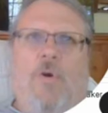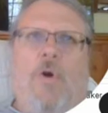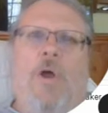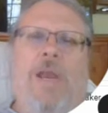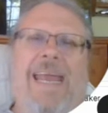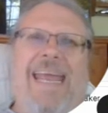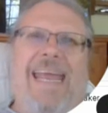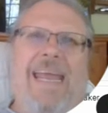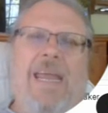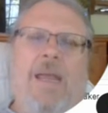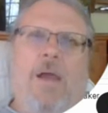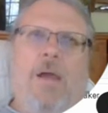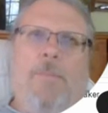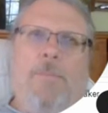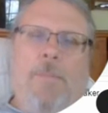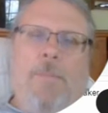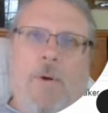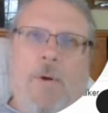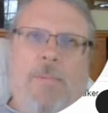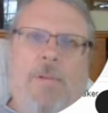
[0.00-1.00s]
on a
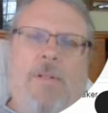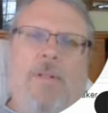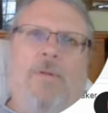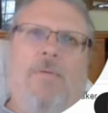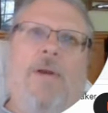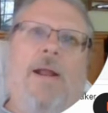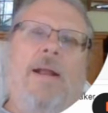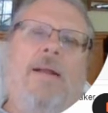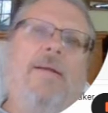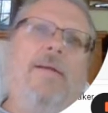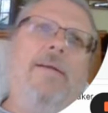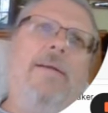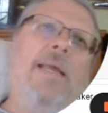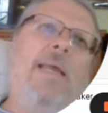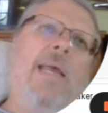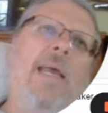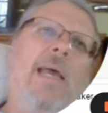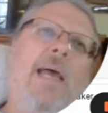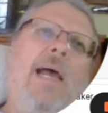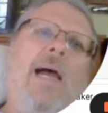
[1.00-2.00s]
mobile record.
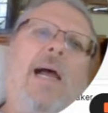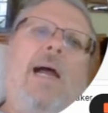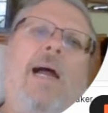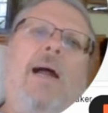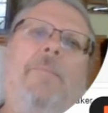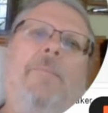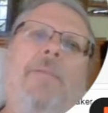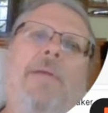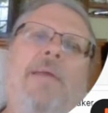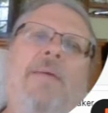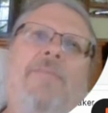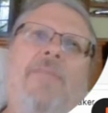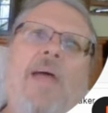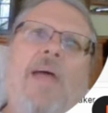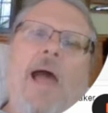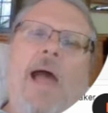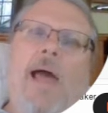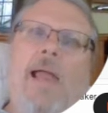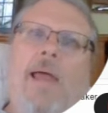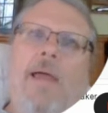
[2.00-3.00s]
If the
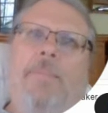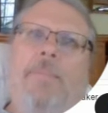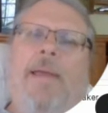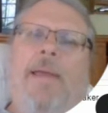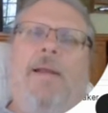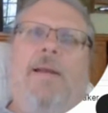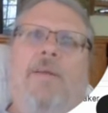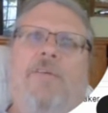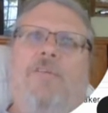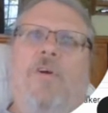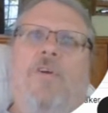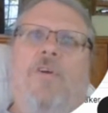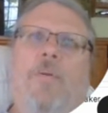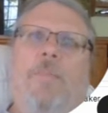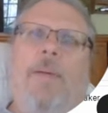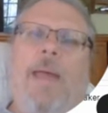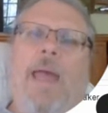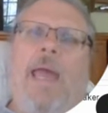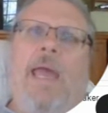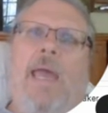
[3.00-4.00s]
highlight panel is on your
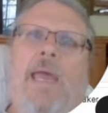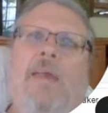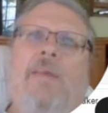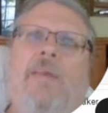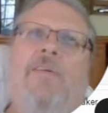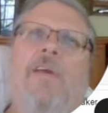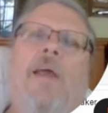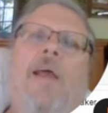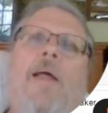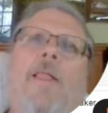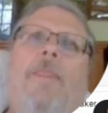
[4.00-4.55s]
page,